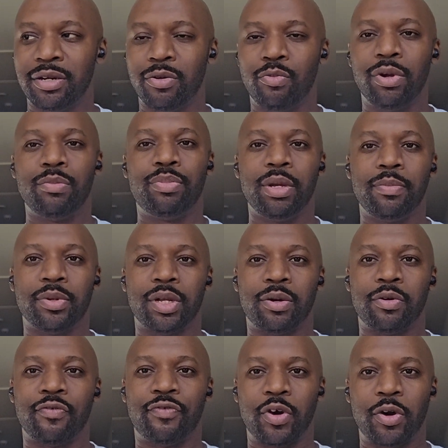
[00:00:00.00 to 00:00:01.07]
when people are
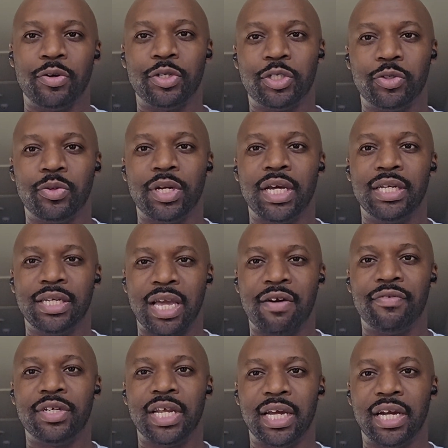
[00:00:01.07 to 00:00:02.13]
referring to it in
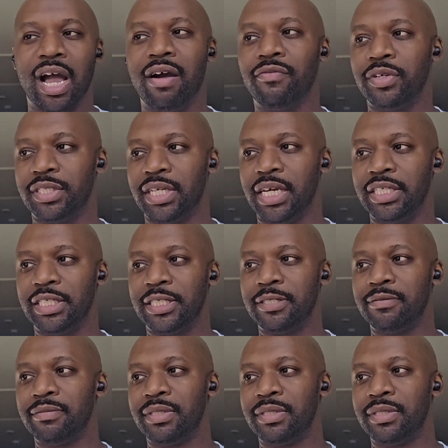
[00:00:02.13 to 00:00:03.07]
everyday conversation.